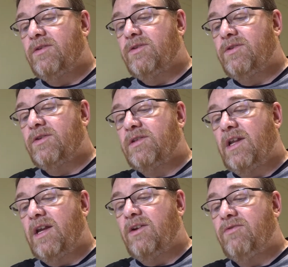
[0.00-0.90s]
just
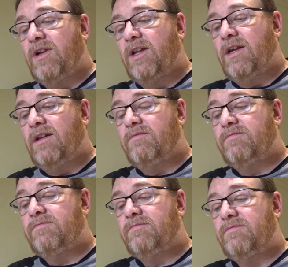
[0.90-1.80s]
like a real ale.
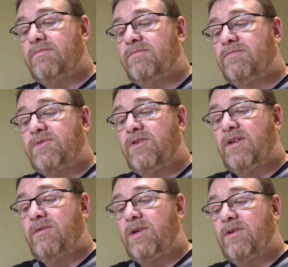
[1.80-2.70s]
So
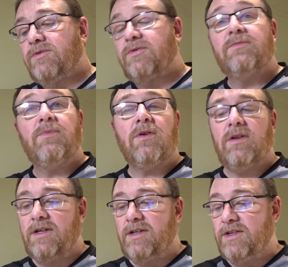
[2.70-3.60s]
there we go. So it's bottle
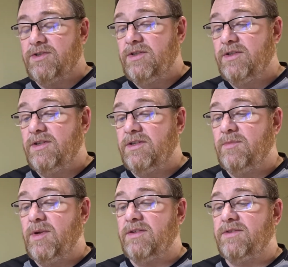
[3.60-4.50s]
conditioned, there is a
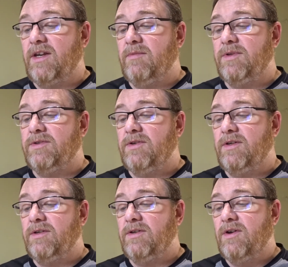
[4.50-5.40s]
bit of sediment to
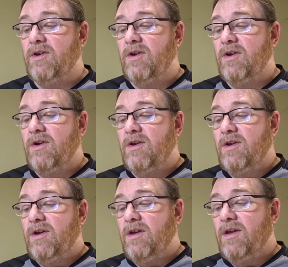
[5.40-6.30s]
it.
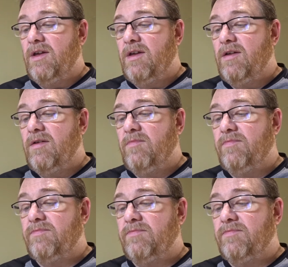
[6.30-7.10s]
So